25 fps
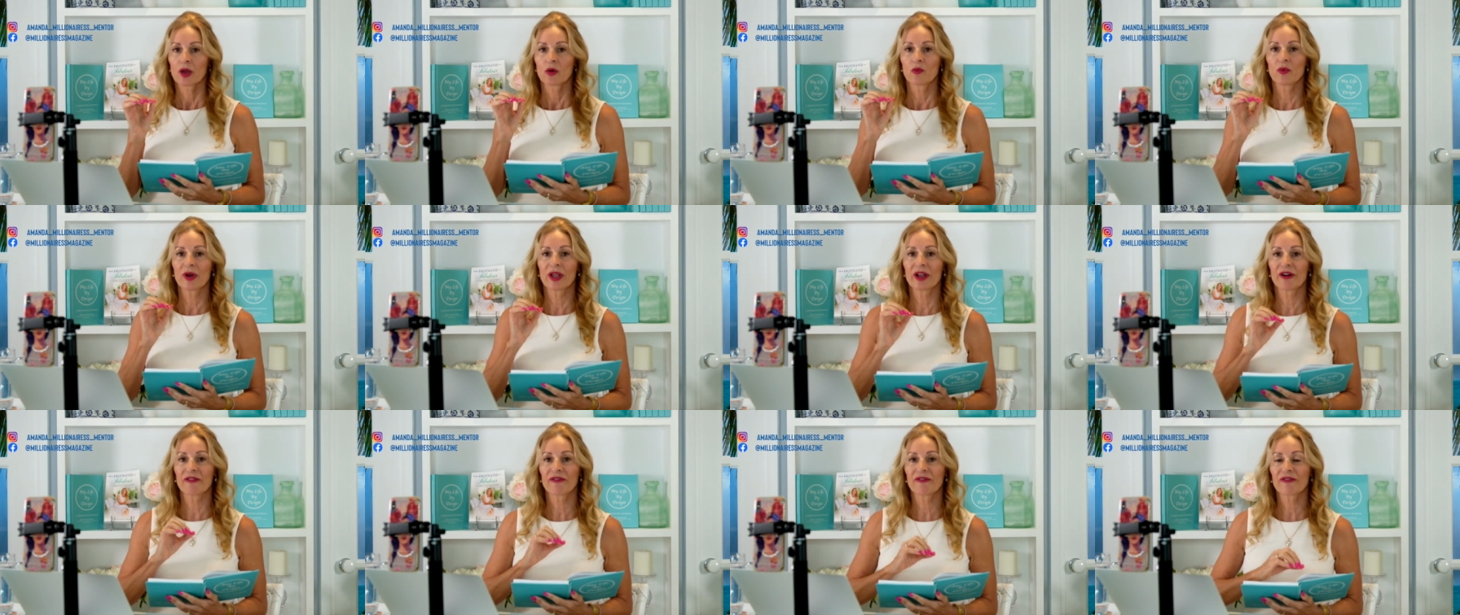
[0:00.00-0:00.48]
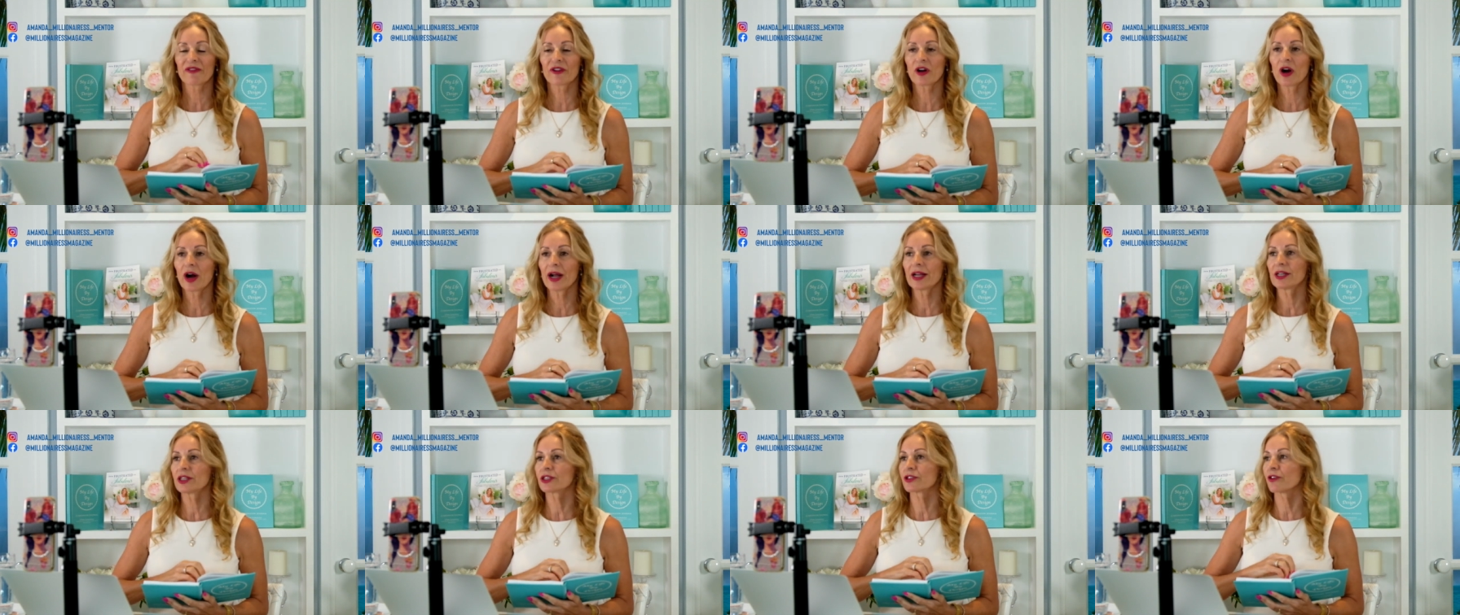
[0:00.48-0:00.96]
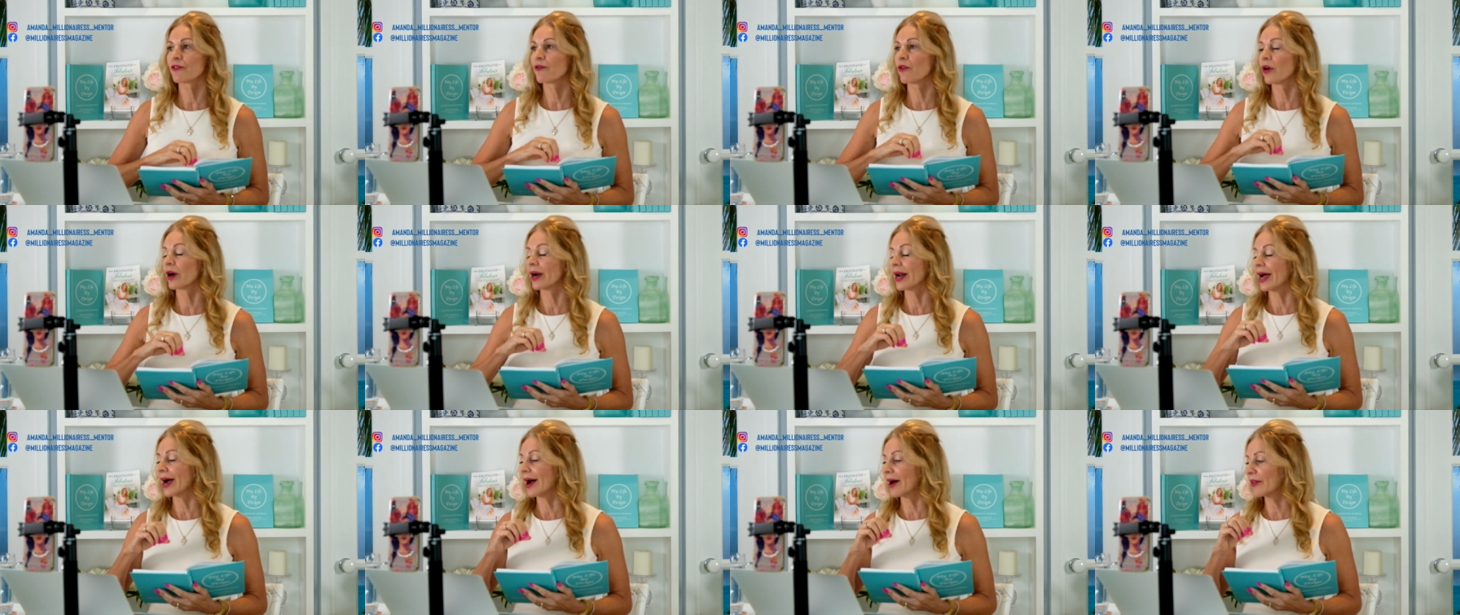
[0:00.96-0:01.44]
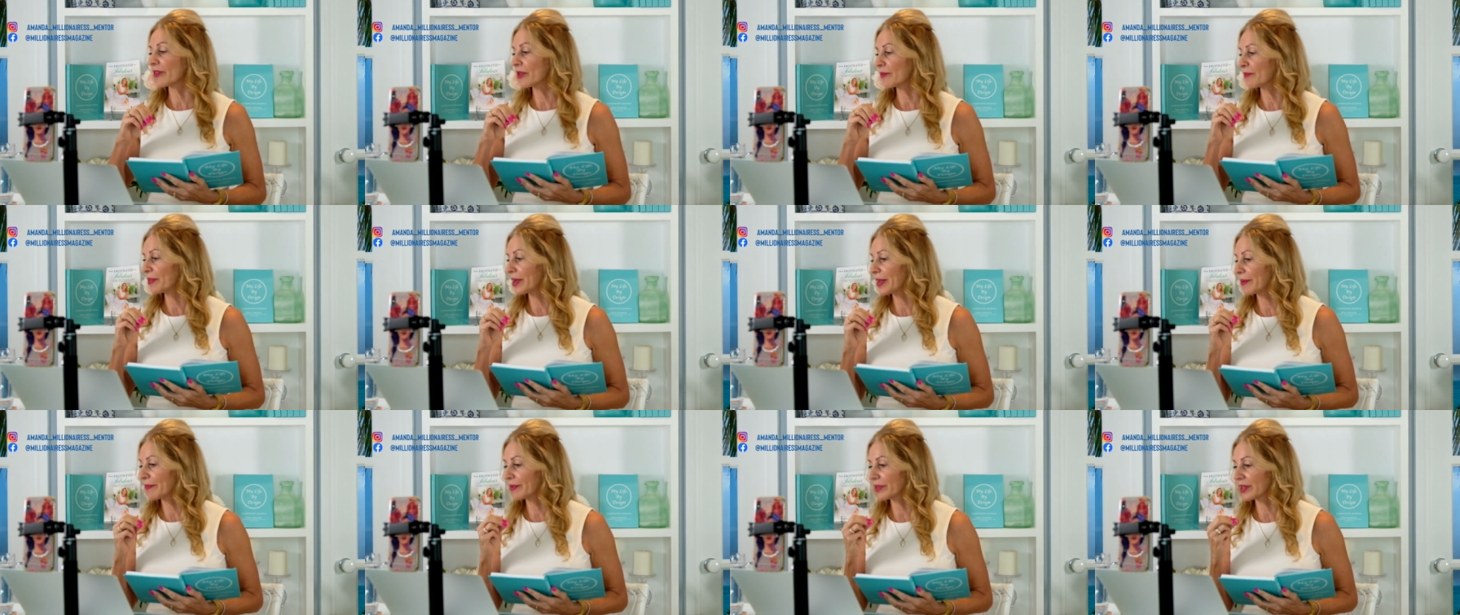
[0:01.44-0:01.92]
we are frightened of what other
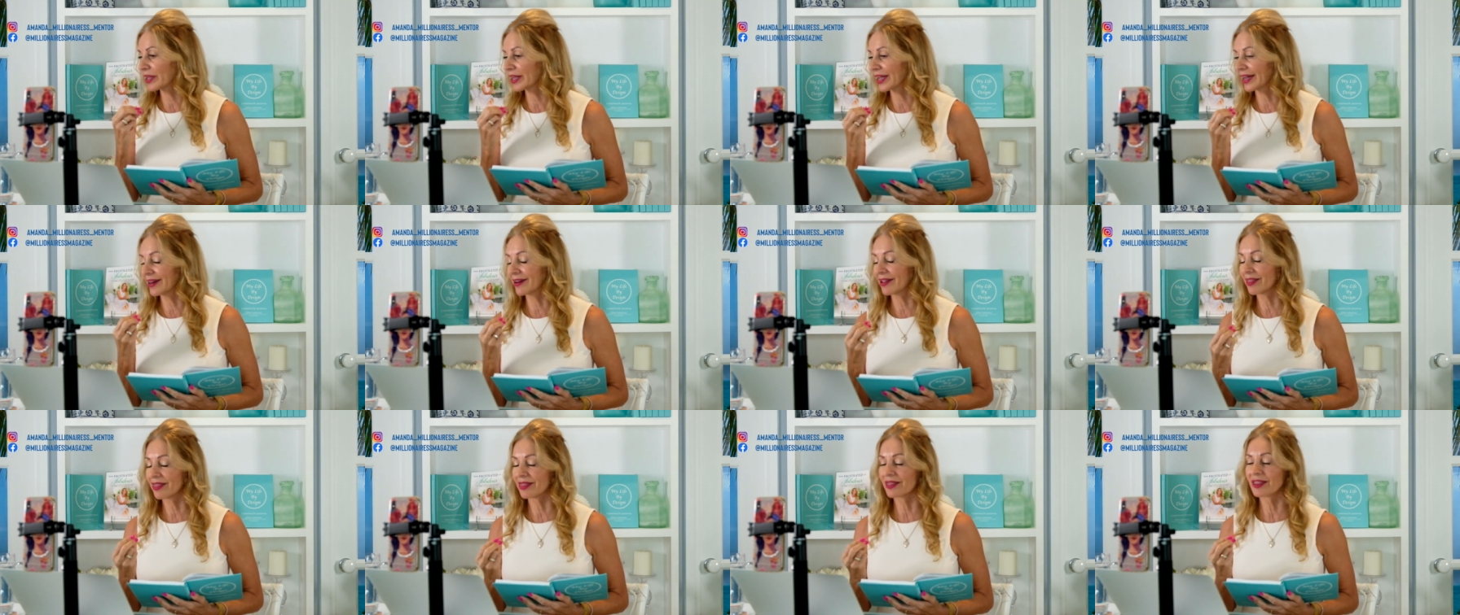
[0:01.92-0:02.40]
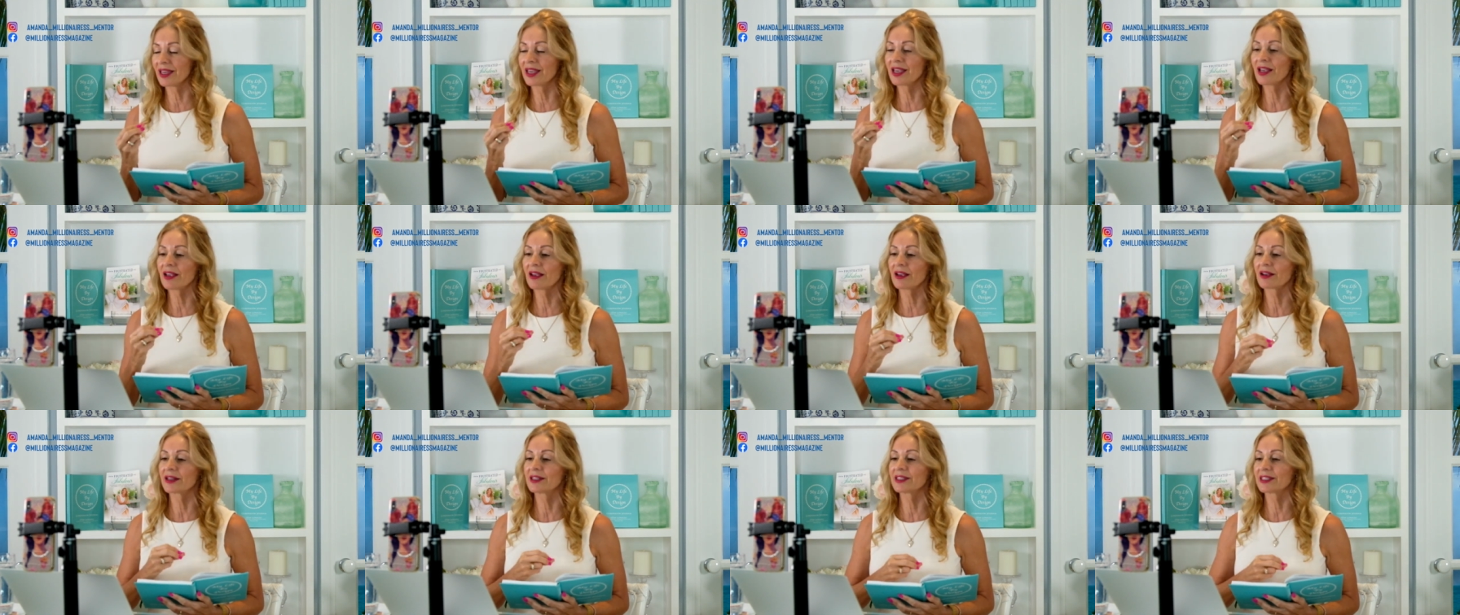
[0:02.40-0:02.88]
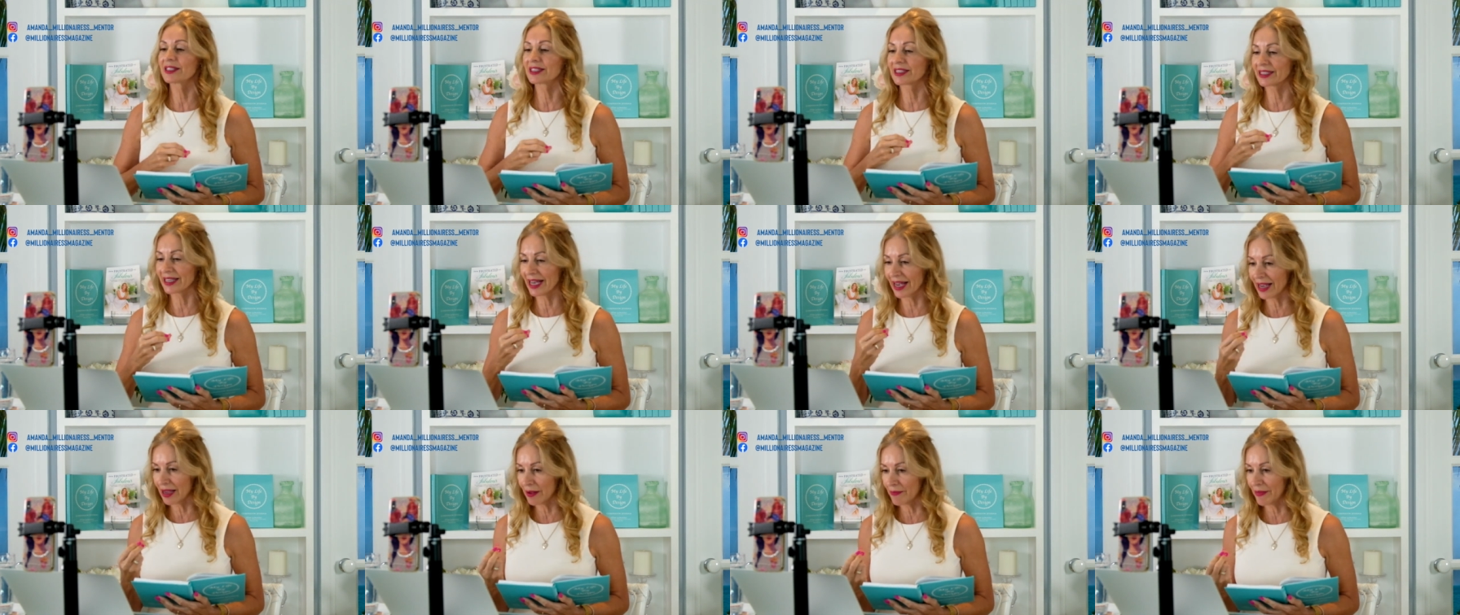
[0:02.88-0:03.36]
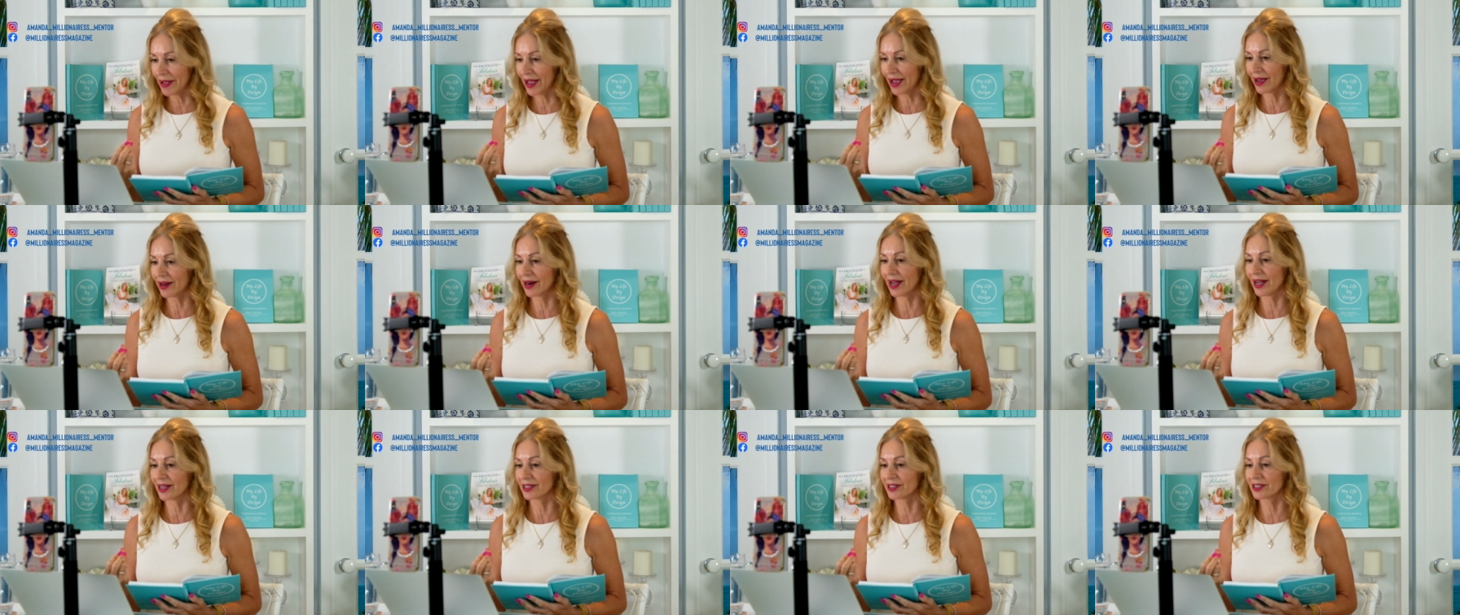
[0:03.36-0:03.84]
people are going to think and say
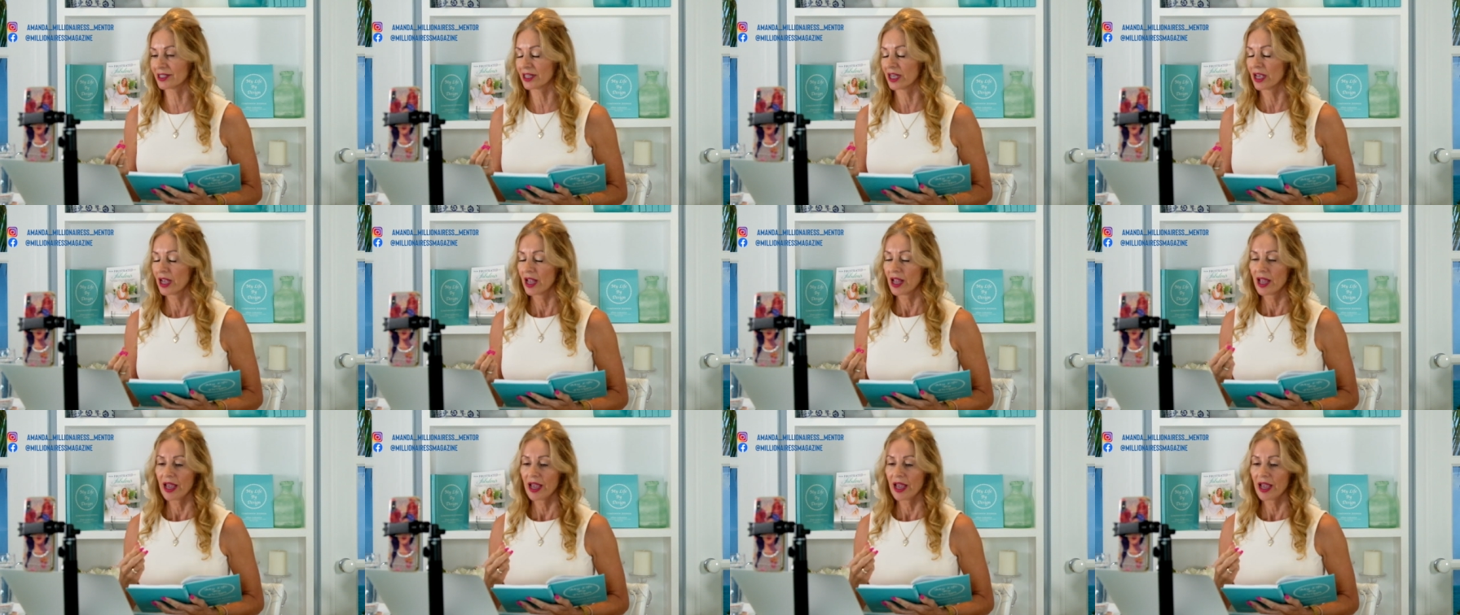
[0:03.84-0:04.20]
about us.